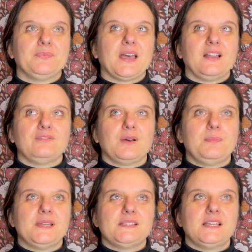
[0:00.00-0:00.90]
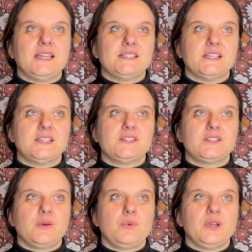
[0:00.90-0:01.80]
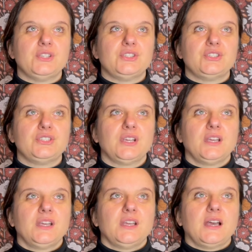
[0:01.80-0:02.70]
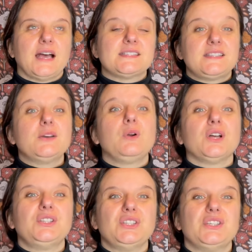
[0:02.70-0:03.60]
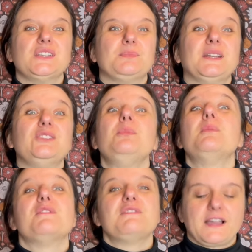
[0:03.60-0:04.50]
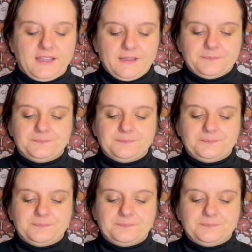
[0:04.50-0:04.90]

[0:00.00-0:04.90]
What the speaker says: alphabet letters, which are still cottages but a little bit more funky.